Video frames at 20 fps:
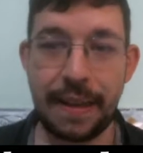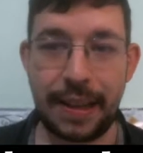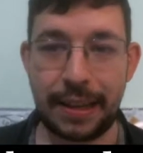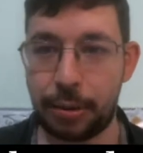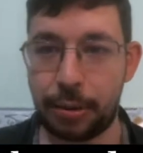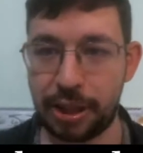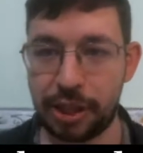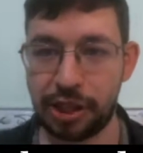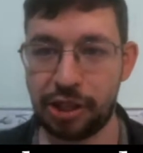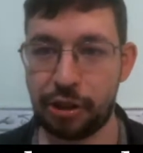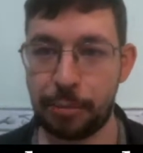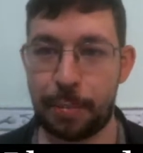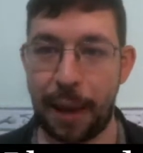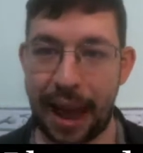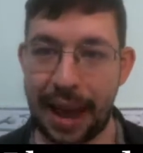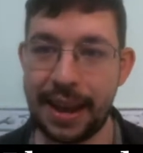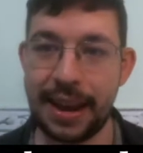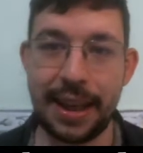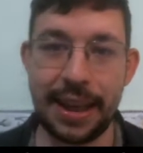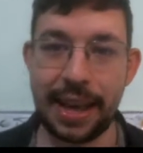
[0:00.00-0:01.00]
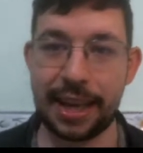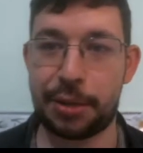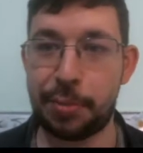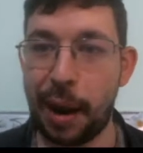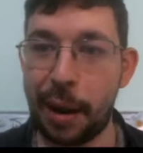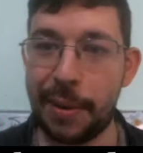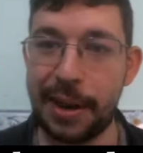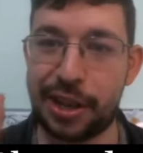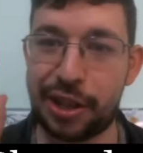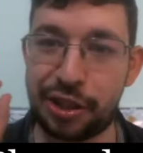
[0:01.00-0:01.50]
So what's a debate? It's
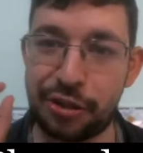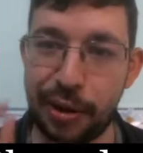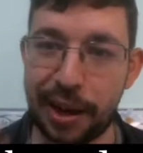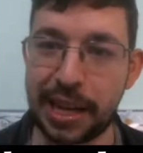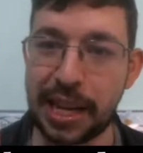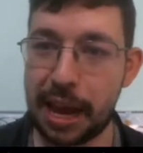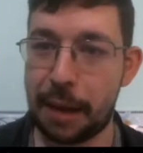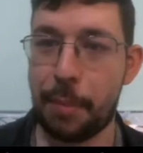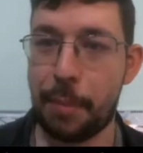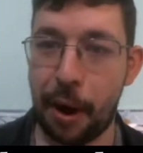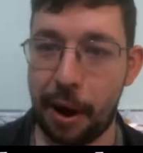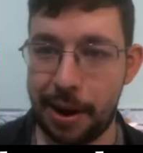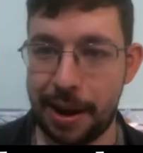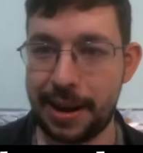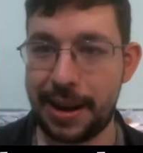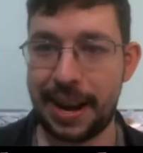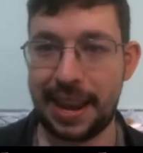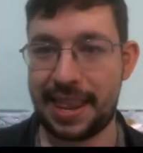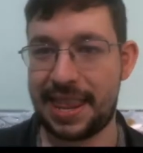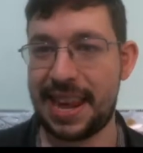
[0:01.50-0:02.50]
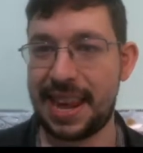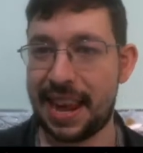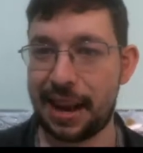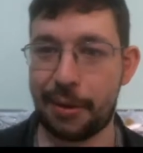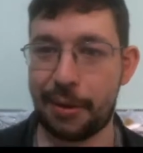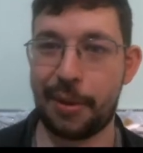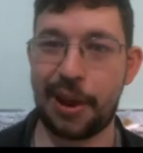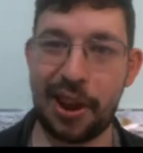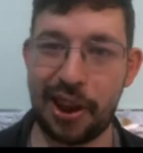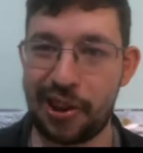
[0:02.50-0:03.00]
where we trick the opponent into thinking
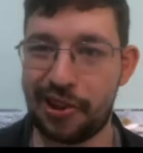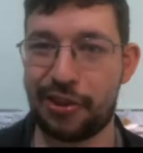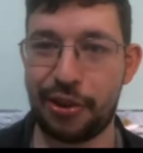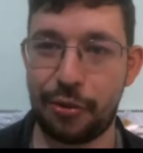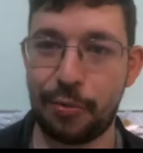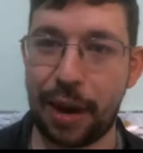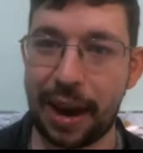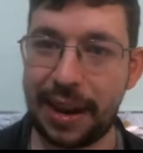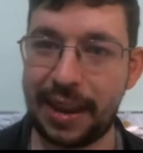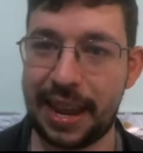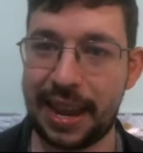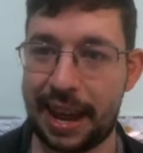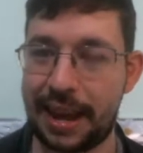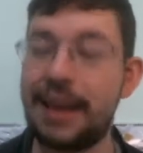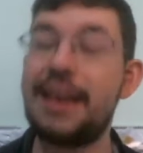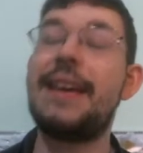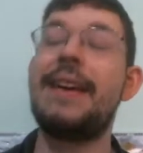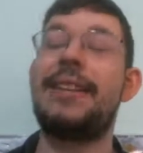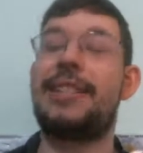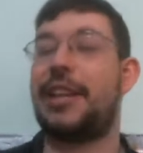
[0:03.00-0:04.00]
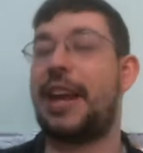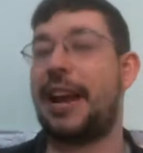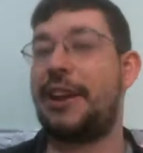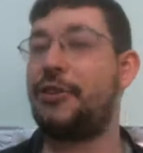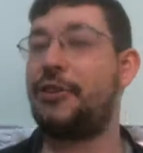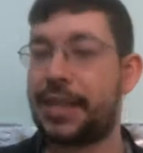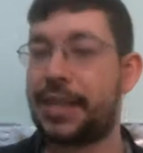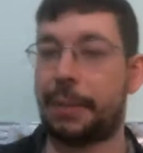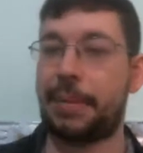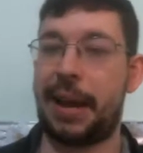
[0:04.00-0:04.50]
that we're going to do one thing, so they
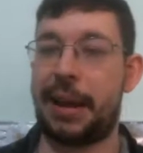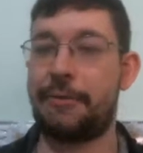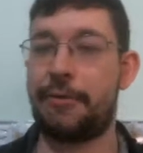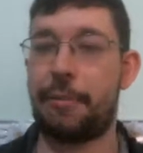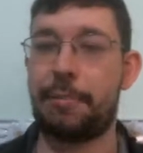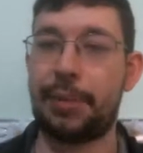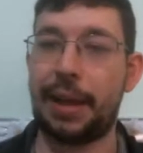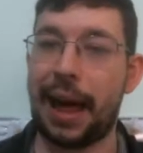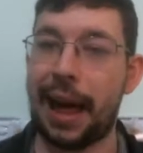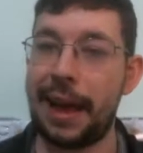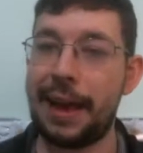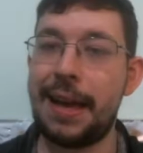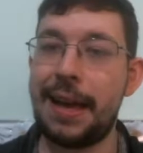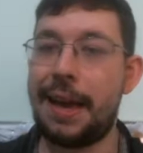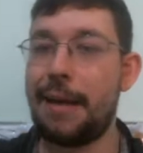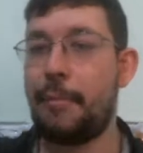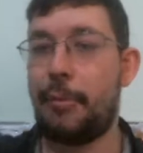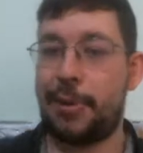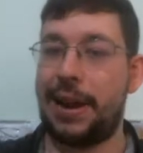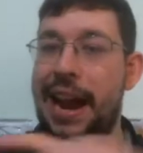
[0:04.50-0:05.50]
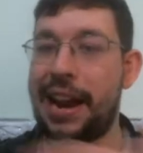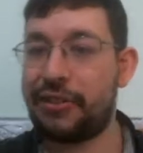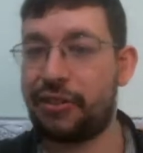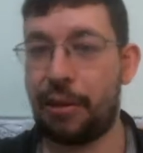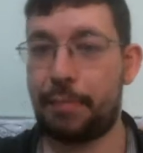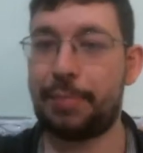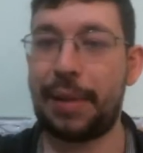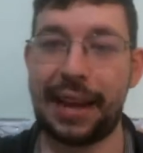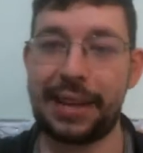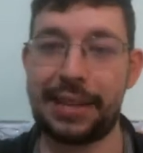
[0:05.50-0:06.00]
do something in reply, but we actually
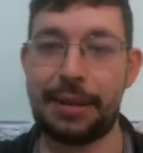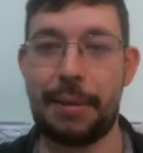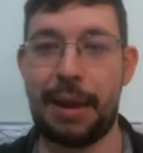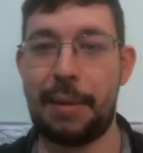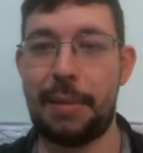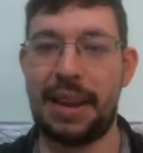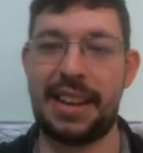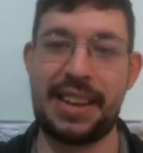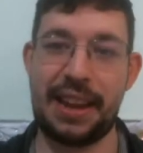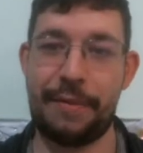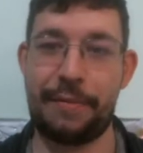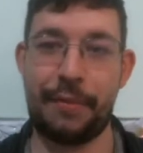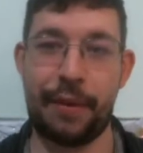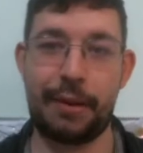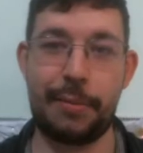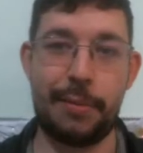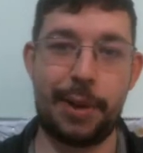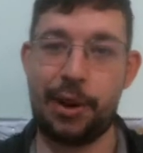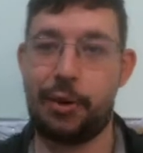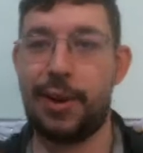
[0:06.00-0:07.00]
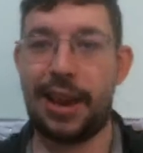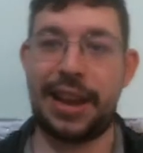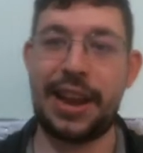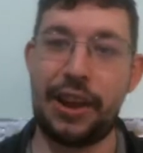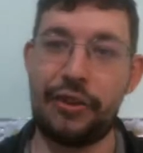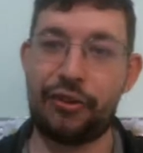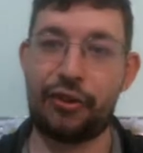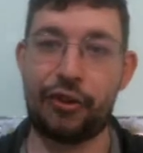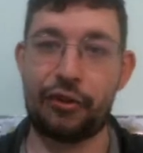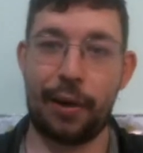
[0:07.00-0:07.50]
plan something a bit different. We do a
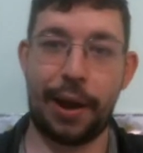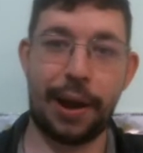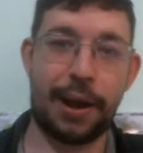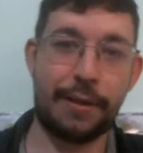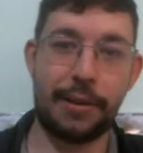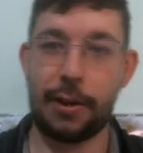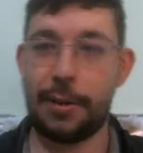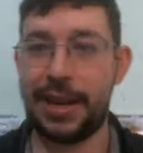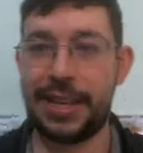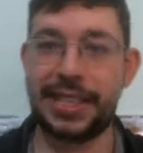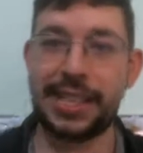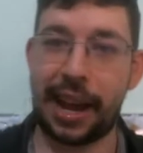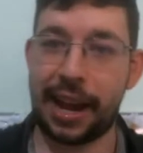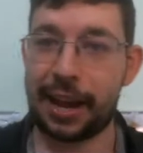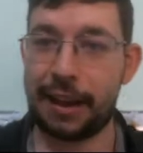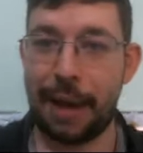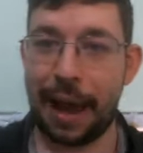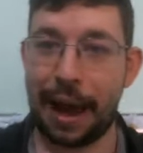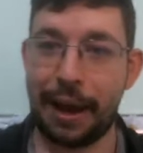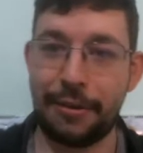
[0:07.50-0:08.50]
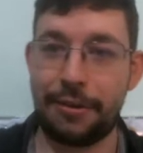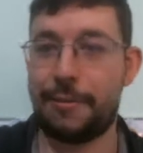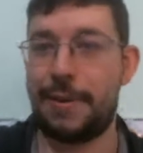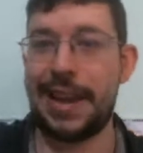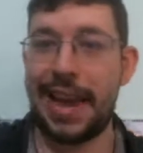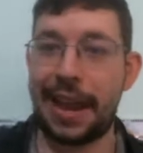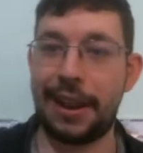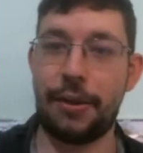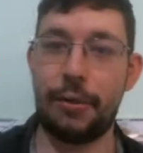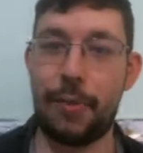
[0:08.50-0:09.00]
ninja trick, we psych them out, and we
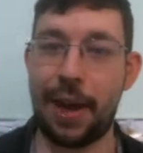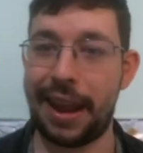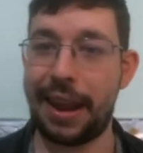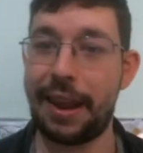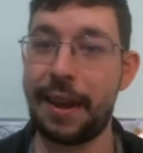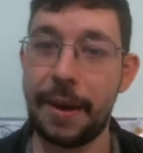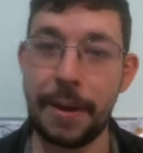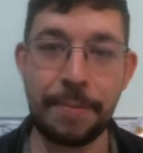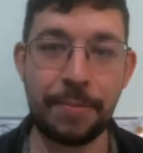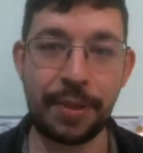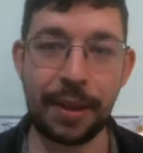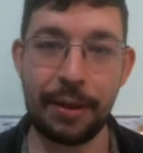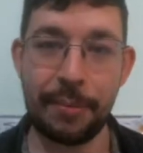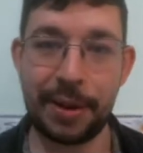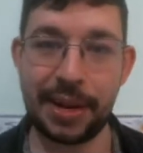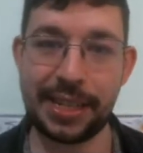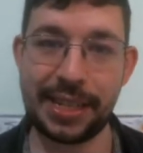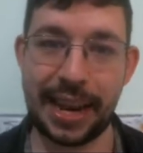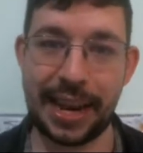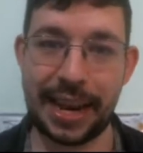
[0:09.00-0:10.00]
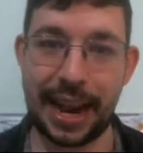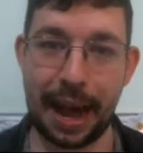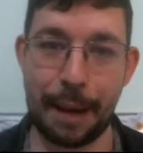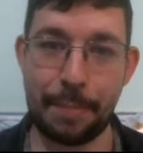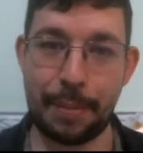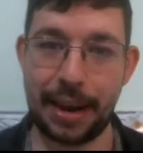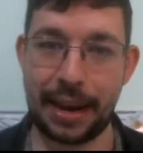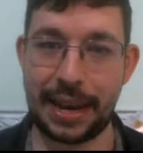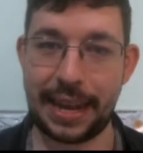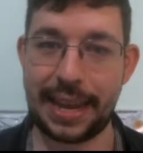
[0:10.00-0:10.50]
get the win. And we see it
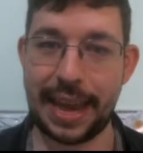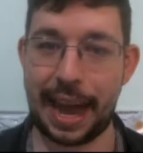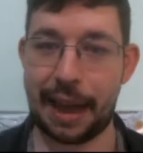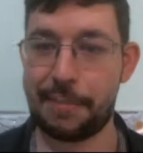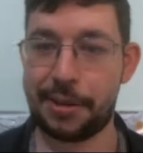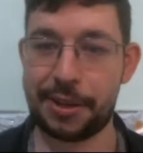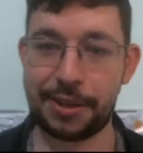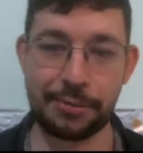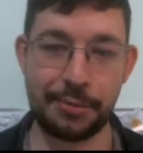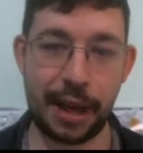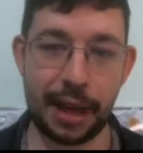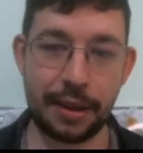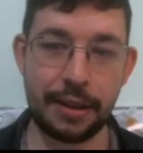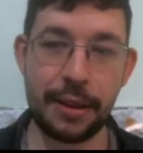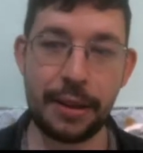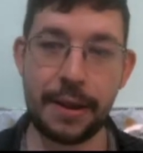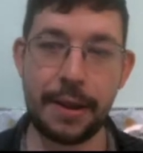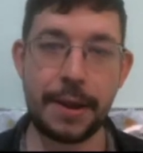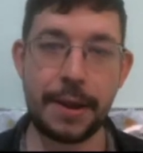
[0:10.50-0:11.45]
happen in the game as well.